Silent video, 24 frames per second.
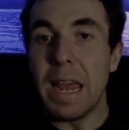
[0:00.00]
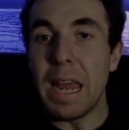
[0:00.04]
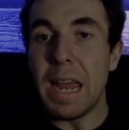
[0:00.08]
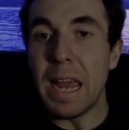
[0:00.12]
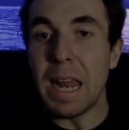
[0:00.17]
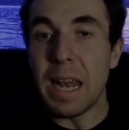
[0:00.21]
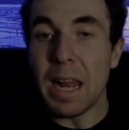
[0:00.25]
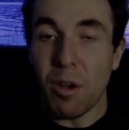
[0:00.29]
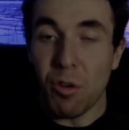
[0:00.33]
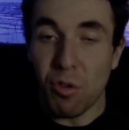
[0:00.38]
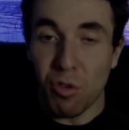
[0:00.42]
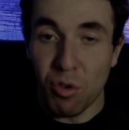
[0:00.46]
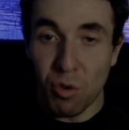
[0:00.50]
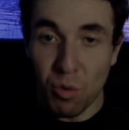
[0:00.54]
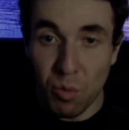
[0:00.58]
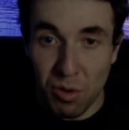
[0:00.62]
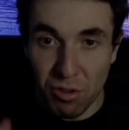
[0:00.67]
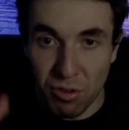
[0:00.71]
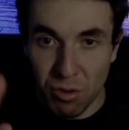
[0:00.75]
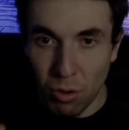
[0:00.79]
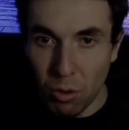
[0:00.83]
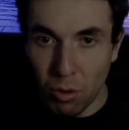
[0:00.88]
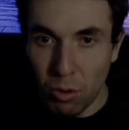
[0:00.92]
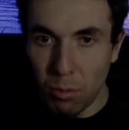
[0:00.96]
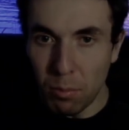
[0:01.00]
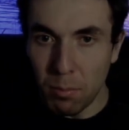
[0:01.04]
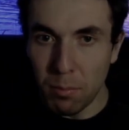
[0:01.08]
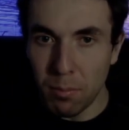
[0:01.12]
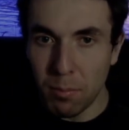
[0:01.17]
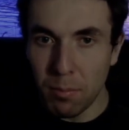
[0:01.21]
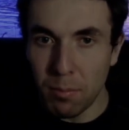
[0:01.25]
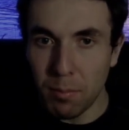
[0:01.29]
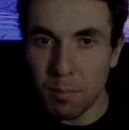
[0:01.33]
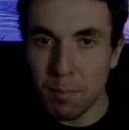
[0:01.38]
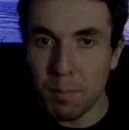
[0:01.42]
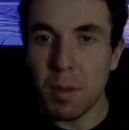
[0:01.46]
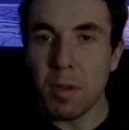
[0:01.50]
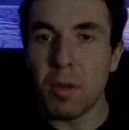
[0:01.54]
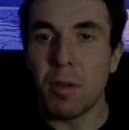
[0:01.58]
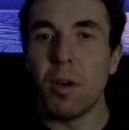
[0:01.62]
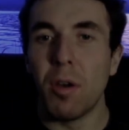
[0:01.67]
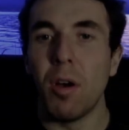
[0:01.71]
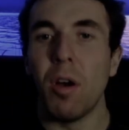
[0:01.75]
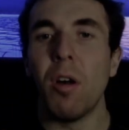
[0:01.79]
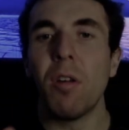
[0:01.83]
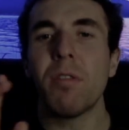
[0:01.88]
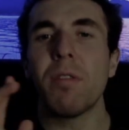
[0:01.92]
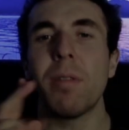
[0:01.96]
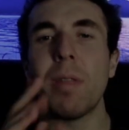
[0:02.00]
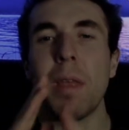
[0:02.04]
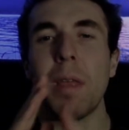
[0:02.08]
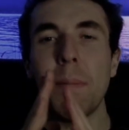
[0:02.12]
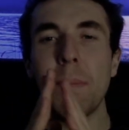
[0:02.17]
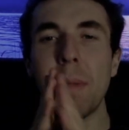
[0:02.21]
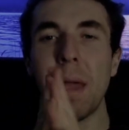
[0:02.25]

And as a result, because they